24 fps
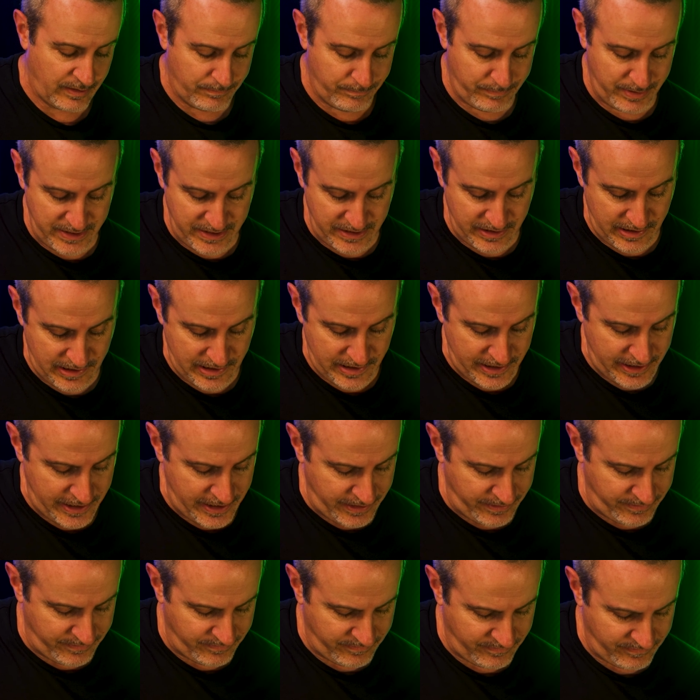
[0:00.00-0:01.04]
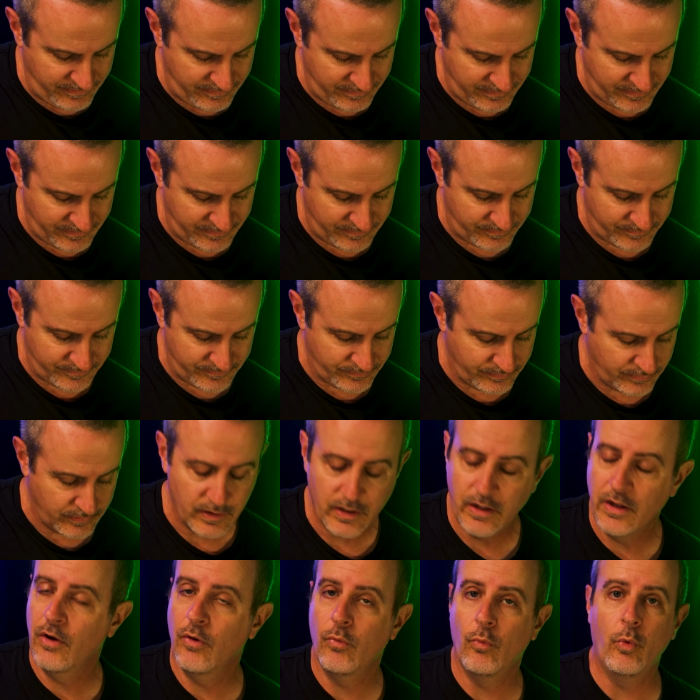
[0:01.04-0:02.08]

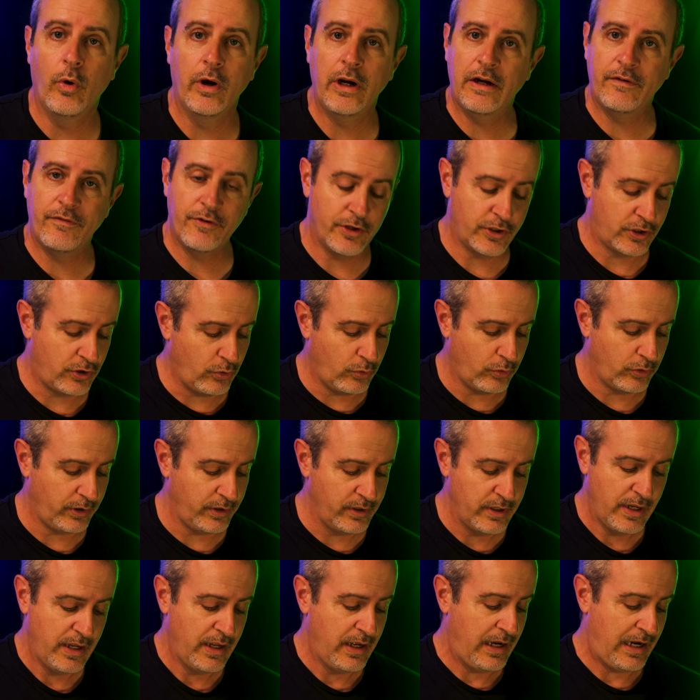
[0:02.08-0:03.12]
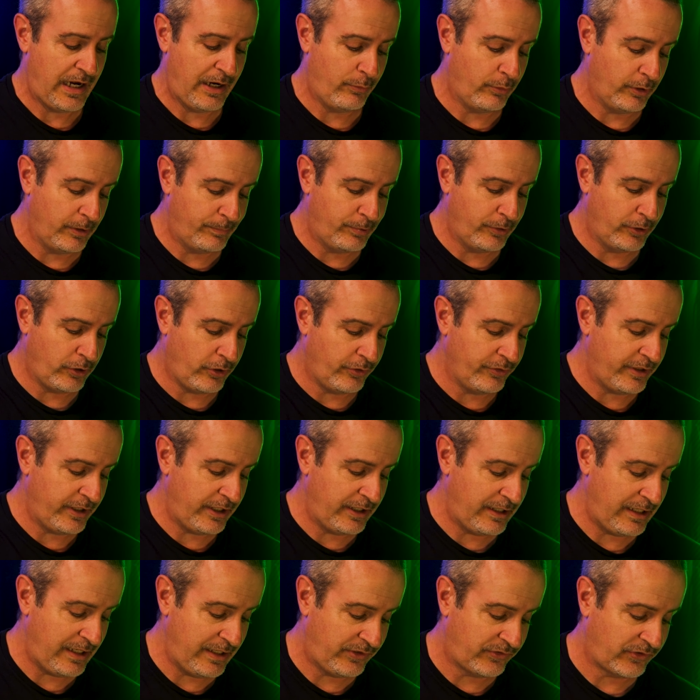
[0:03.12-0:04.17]
B9, whatever the chord I want to put on
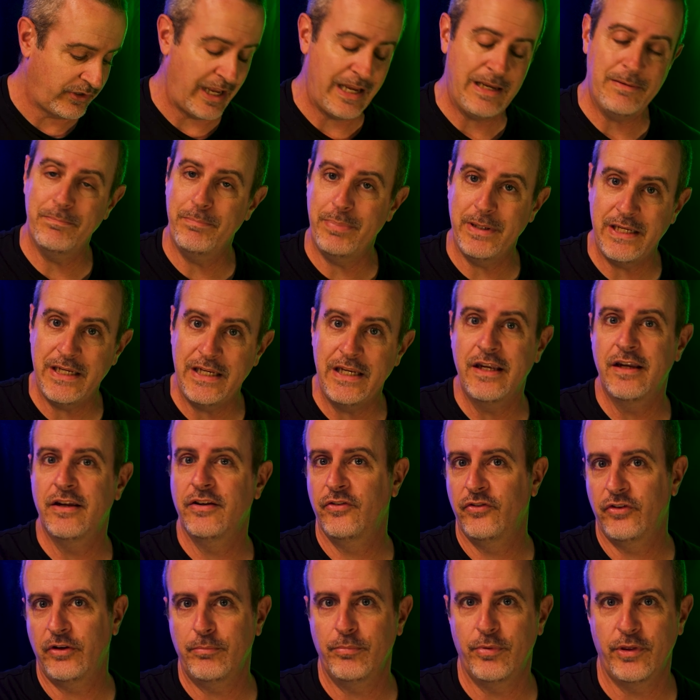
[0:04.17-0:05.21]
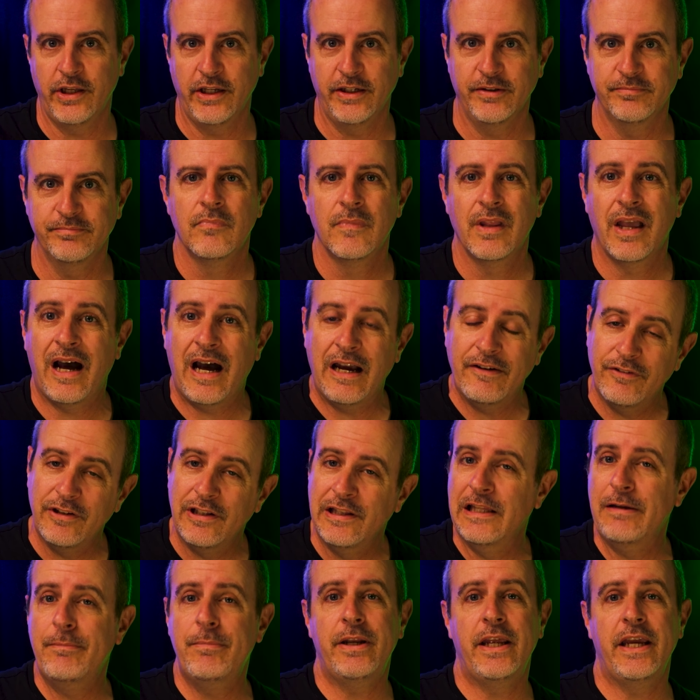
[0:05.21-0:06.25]
there, it's a B something. I've
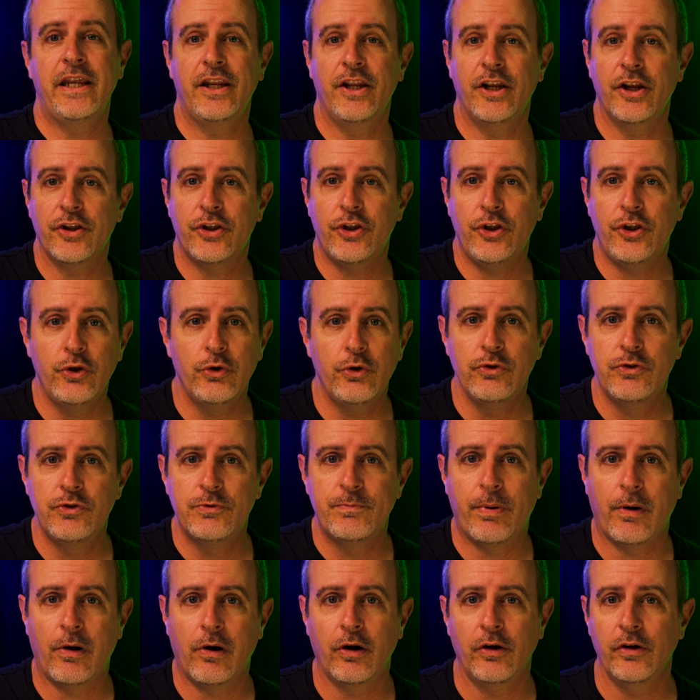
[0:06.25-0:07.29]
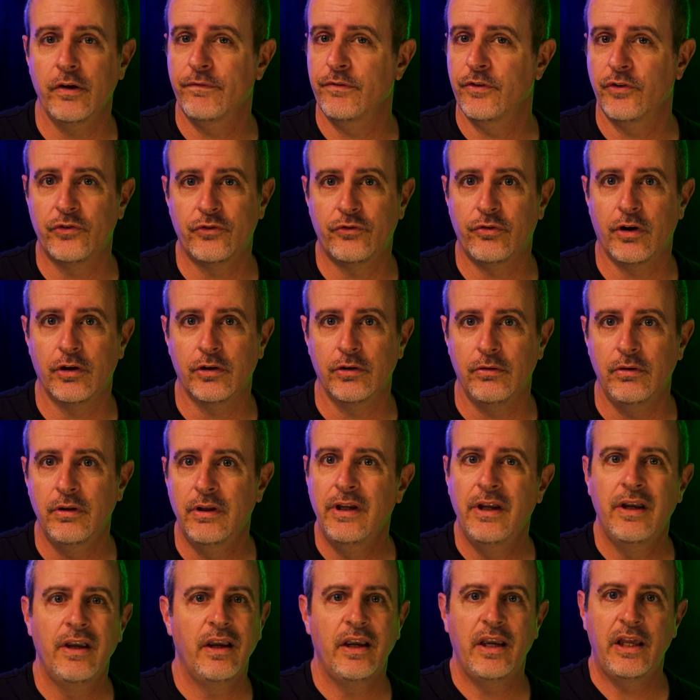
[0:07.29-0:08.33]
eliminated a huge part of the struggle,
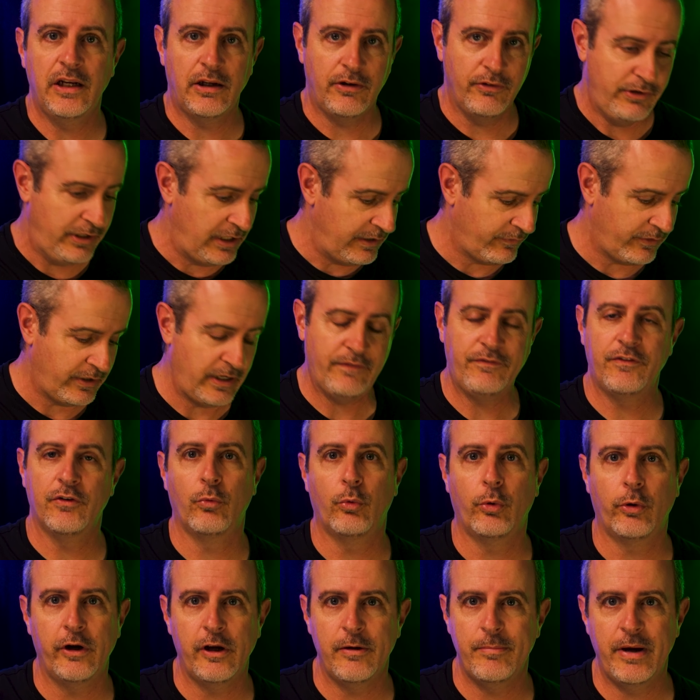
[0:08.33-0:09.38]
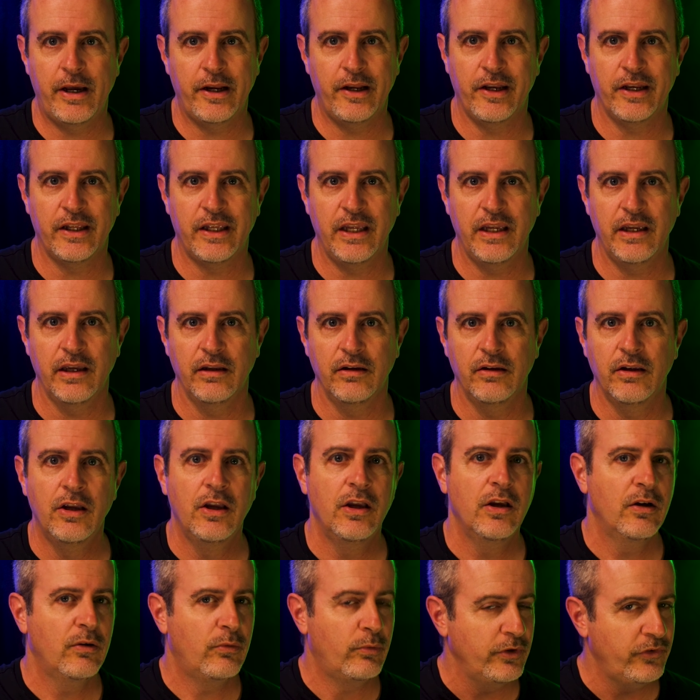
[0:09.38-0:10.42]
and I'll never have to worry about it again.
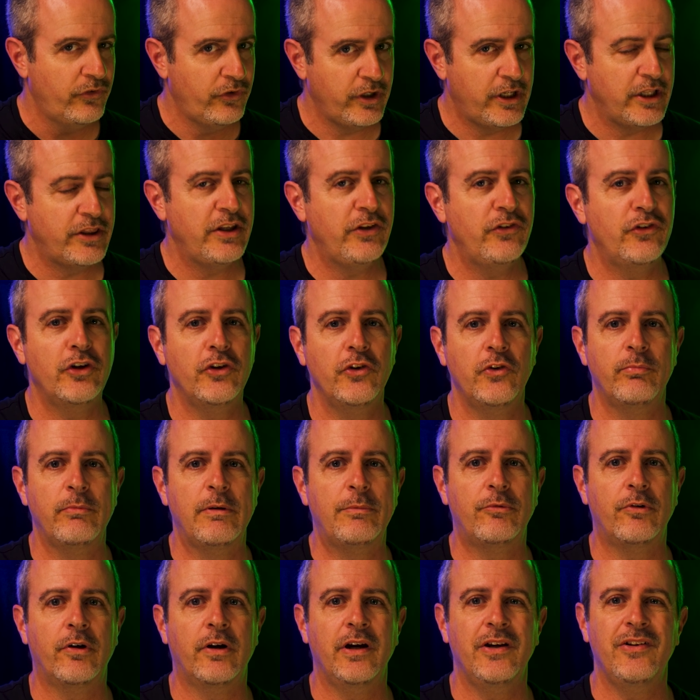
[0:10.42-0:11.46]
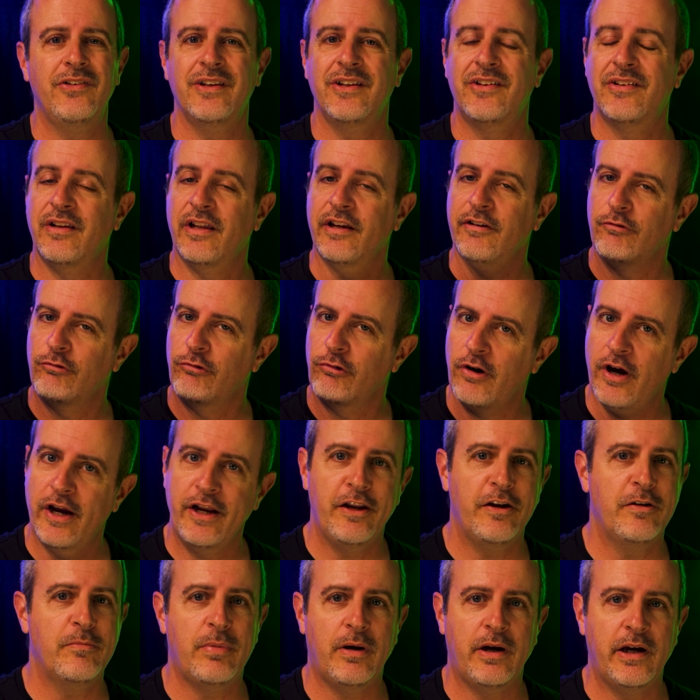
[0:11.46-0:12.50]
Once you get these notes memorized, it's like
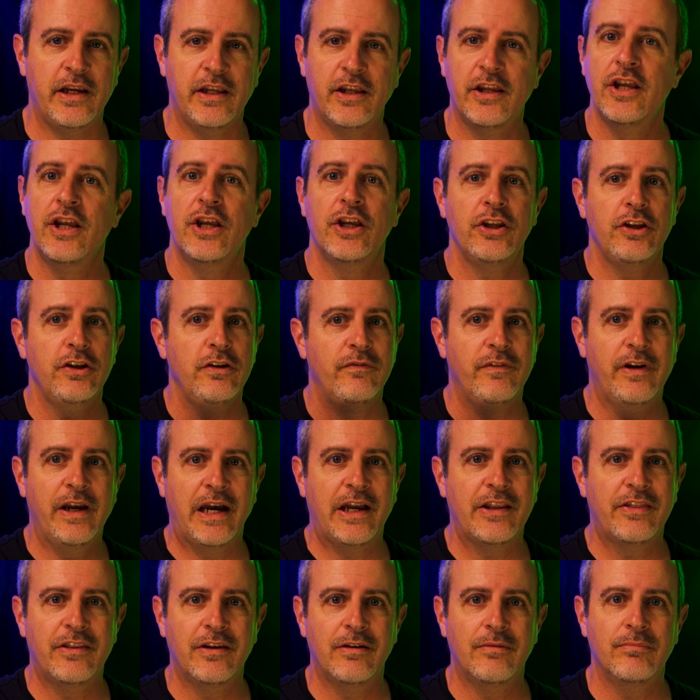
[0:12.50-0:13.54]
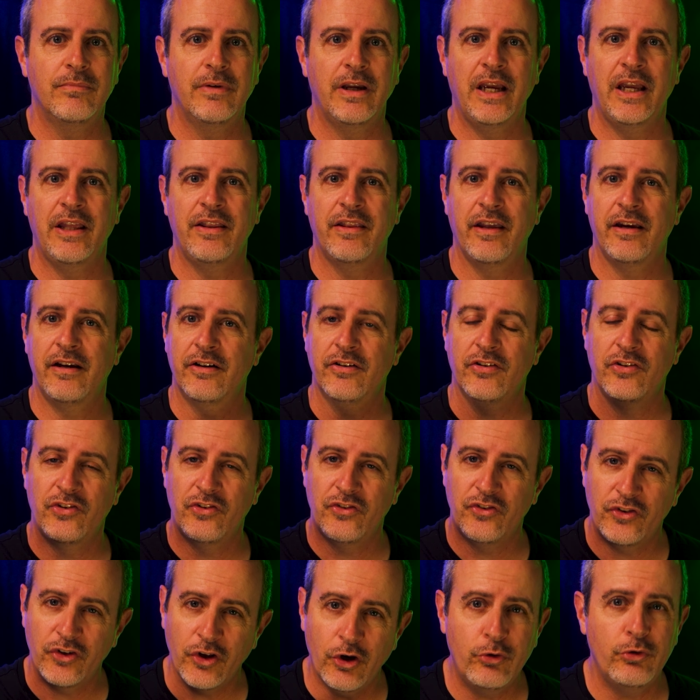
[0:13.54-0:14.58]
riding a bike. You've got them, and they are
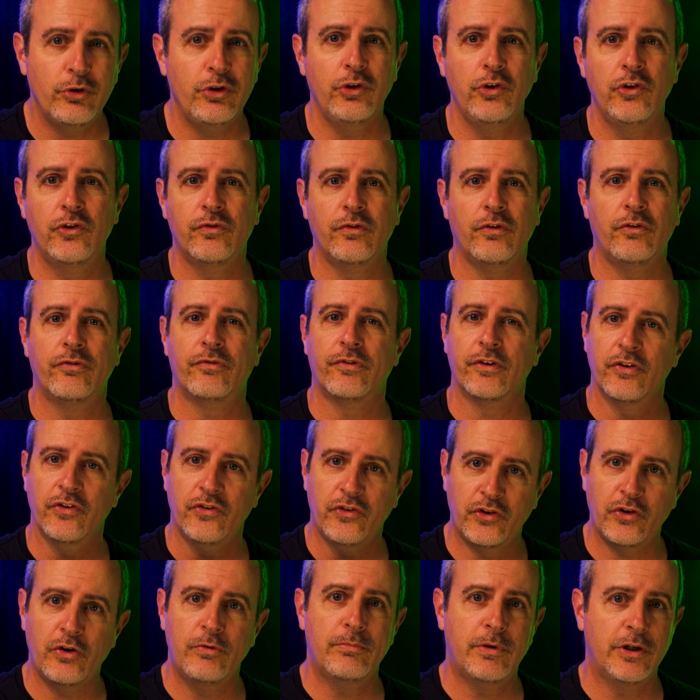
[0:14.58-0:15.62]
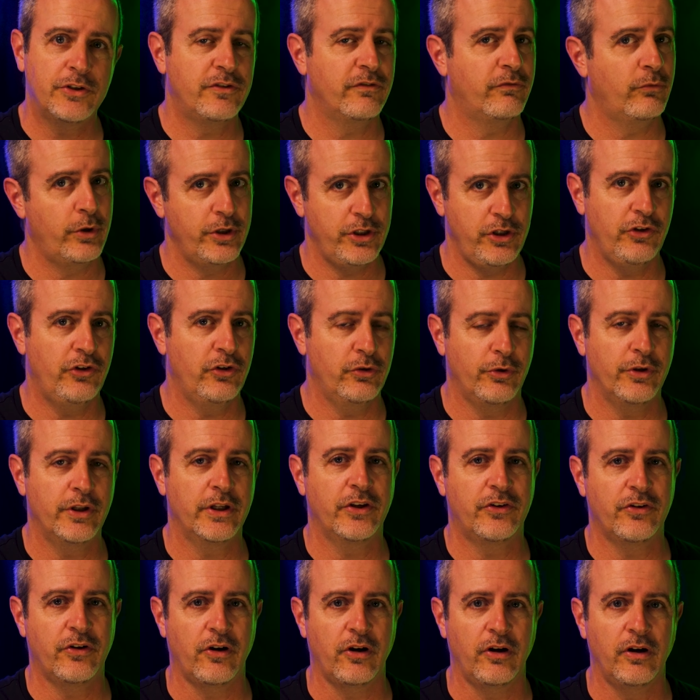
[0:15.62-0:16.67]
so useful for so much of what you do on the
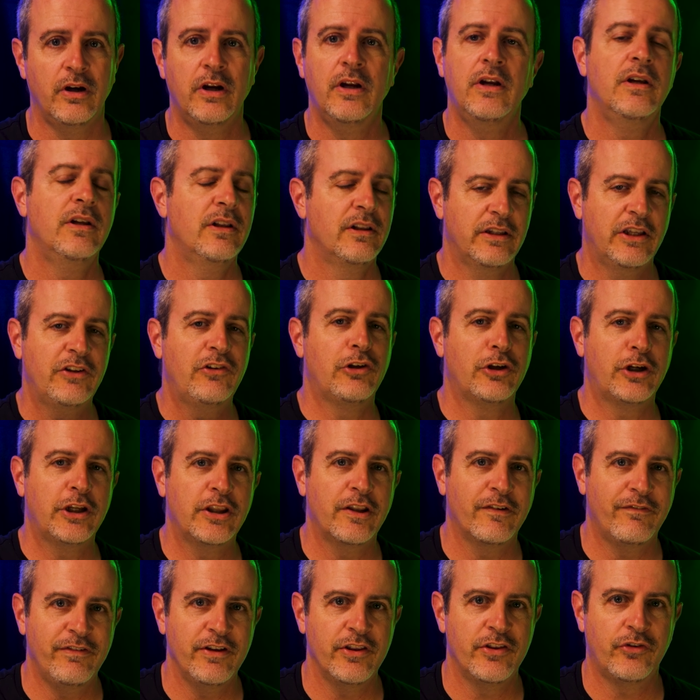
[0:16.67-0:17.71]
guitar. Let's look at the 5th